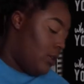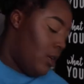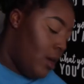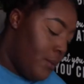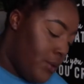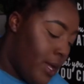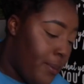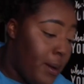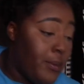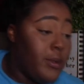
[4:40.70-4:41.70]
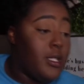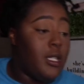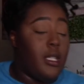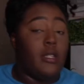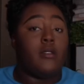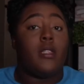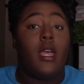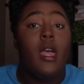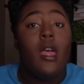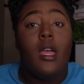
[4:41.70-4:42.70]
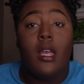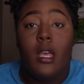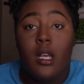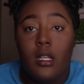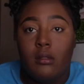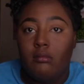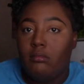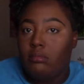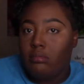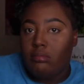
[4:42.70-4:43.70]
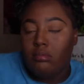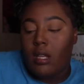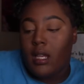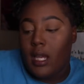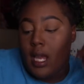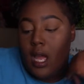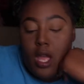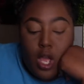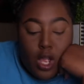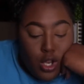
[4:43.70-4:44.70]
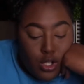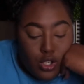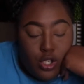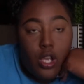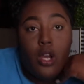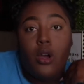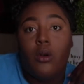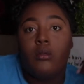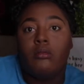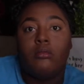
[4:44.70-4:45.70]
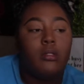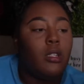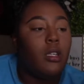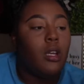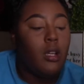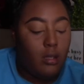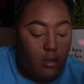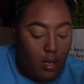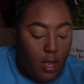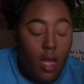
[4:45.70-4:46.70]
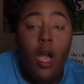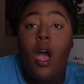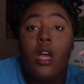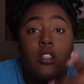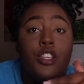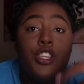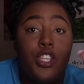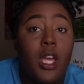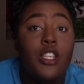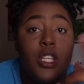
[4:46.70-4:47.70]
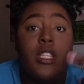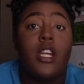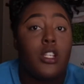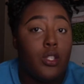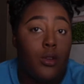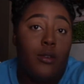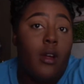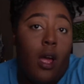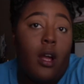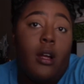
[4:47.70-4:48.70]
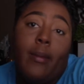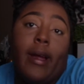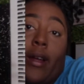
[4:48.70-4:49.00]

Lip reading: gonna do that probably when she leaves. And yeah, so y'all, she's here, so I'll come back